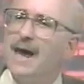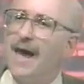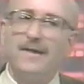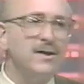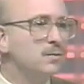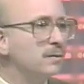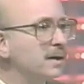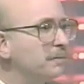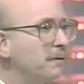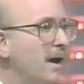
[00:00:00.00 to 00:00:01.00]
And that's
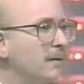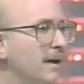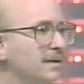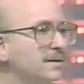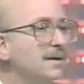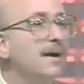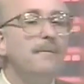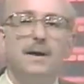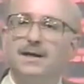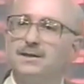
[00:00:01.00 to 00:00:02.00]
real progress.
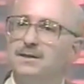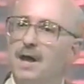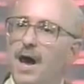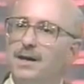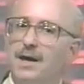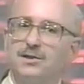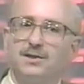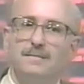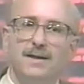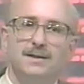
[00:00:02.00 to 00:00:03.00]
But it's not yet
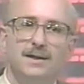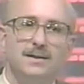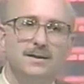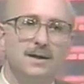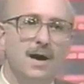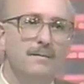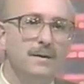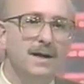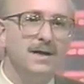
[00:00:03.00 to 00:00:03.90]
cemented into the company.